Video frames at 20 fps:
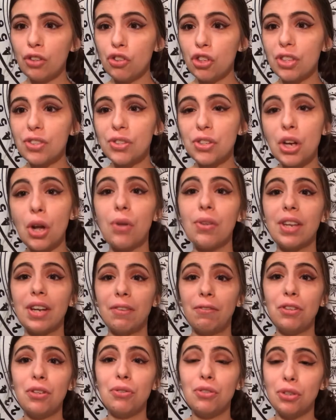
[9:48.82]
Just know
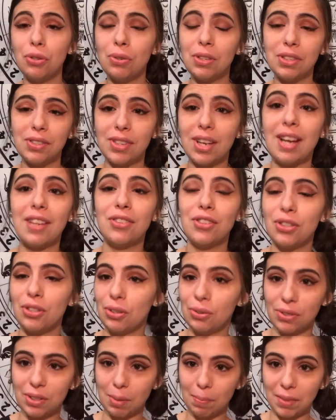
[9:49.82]
that if you do decide to
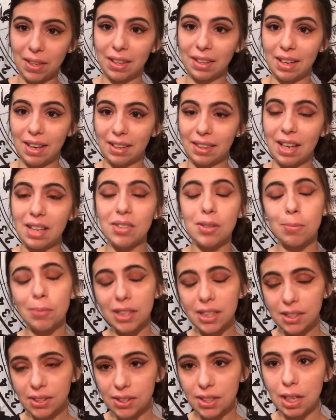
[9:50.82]
do something like that, to
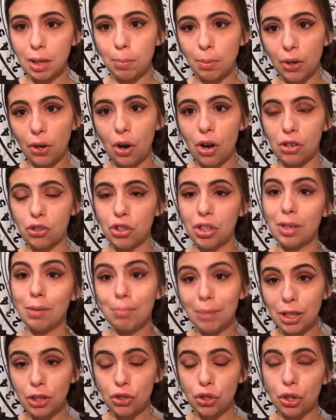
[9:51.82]
please take precaution
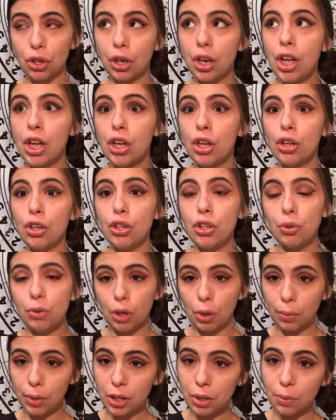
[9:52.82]
and make sure you
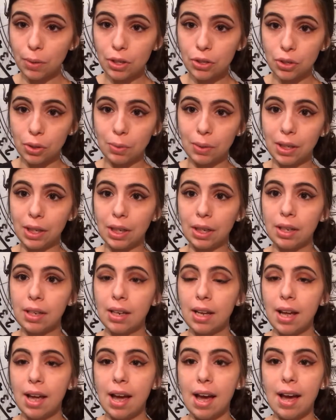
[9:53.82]
know what you are doing,
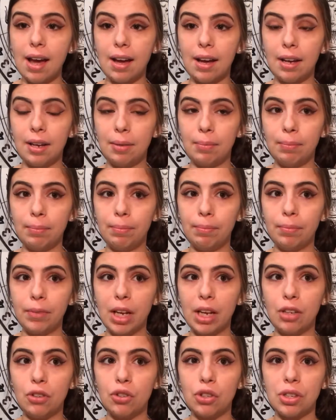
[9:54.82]

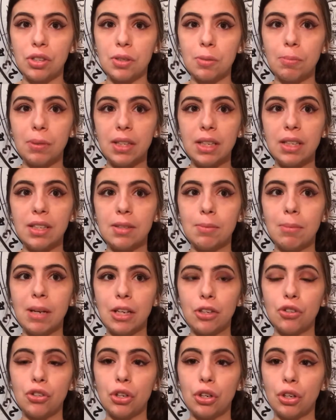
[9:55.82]
and just please
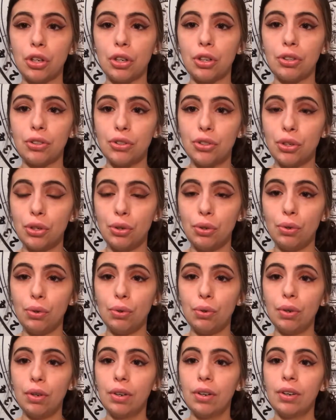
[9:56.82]
make sure
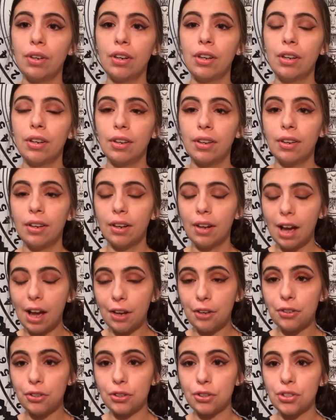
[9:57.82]
to
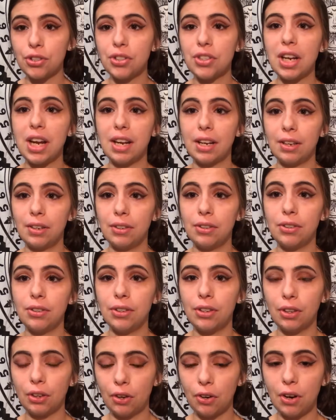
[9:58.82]
understand
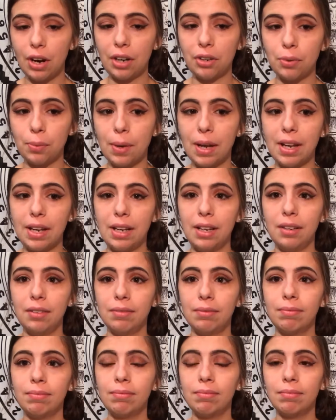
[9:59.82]
the correct way
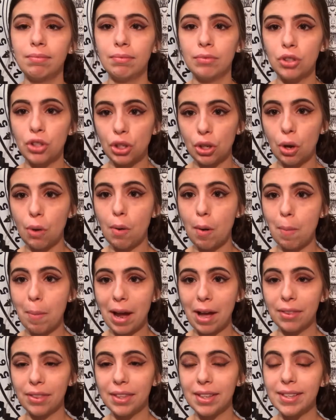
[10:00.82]
to go
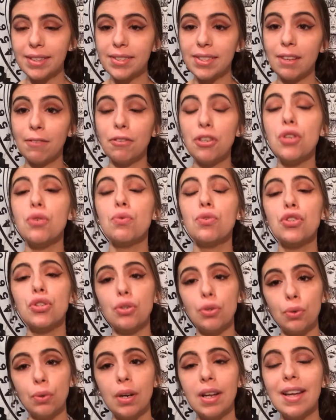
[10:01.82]
about this if you
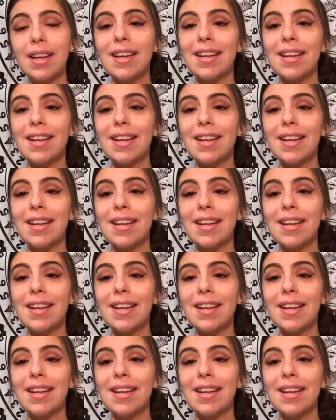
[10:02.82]
do